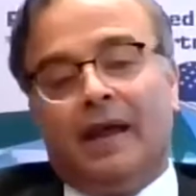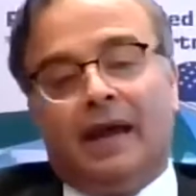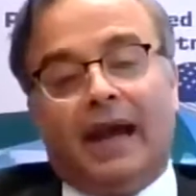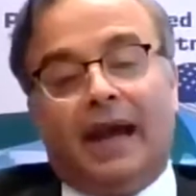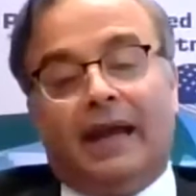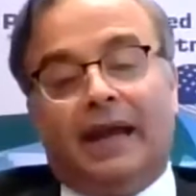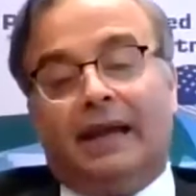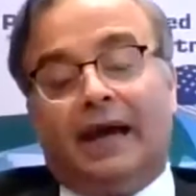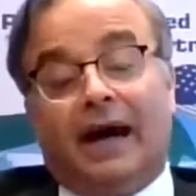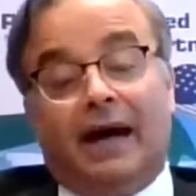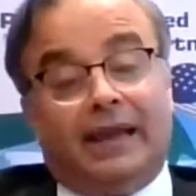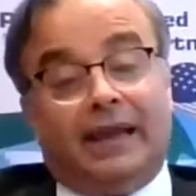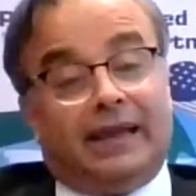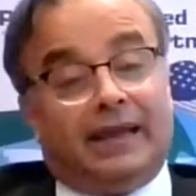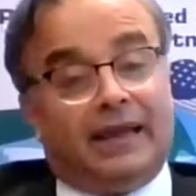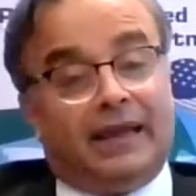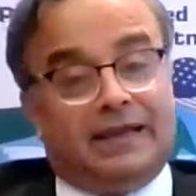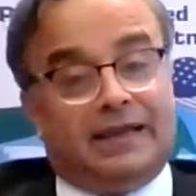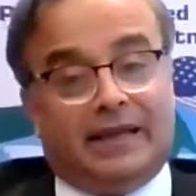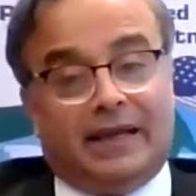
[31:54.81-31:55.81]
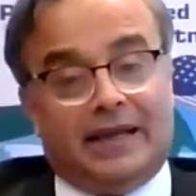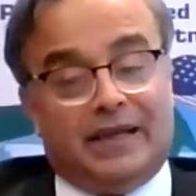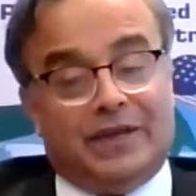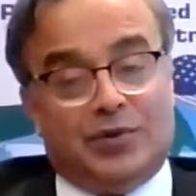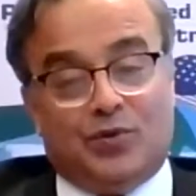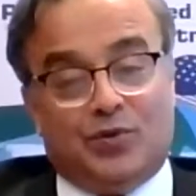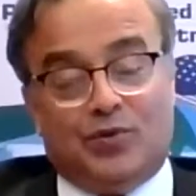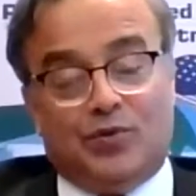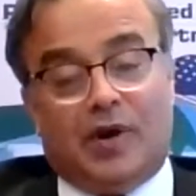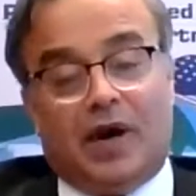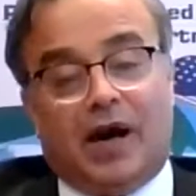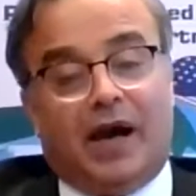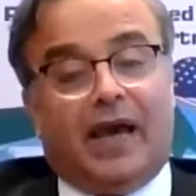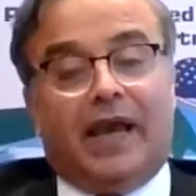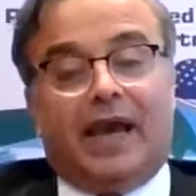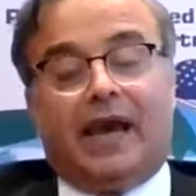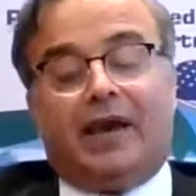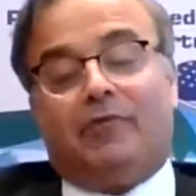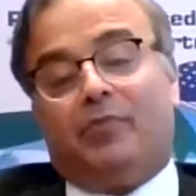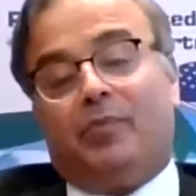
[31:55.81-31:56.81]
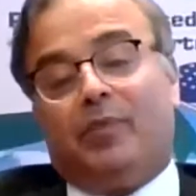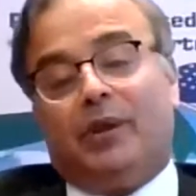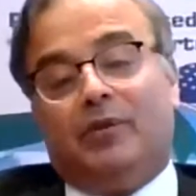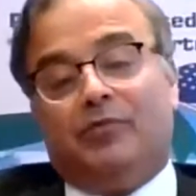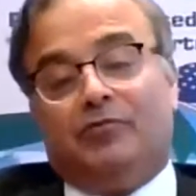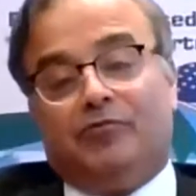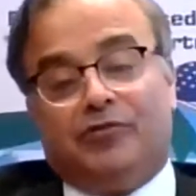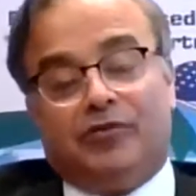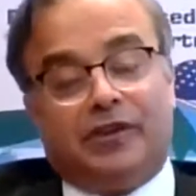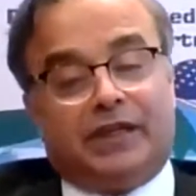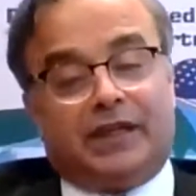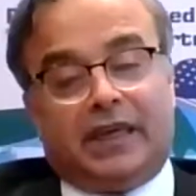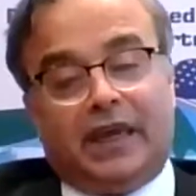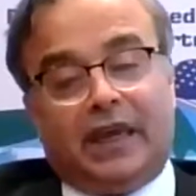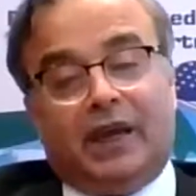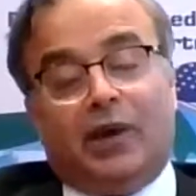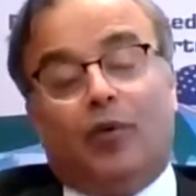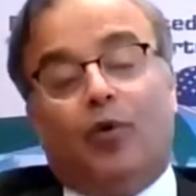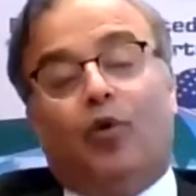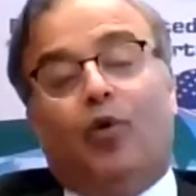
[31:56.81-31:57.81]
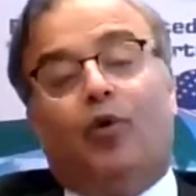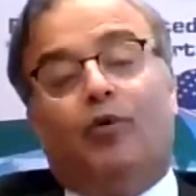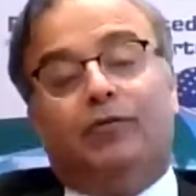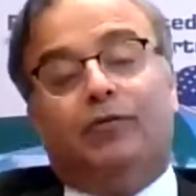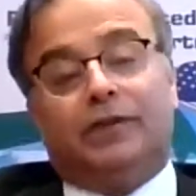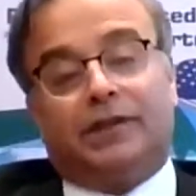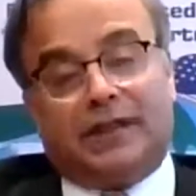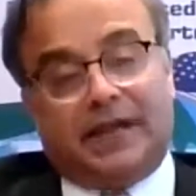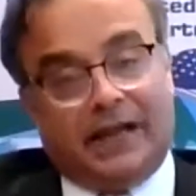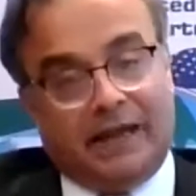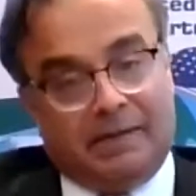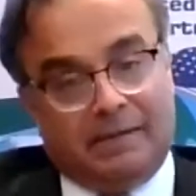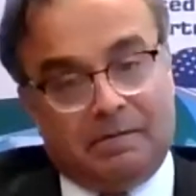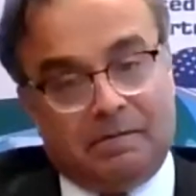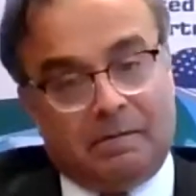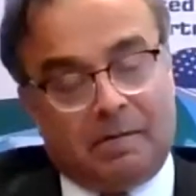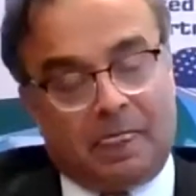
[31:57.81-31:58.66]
And I can tell you, I have been working overtime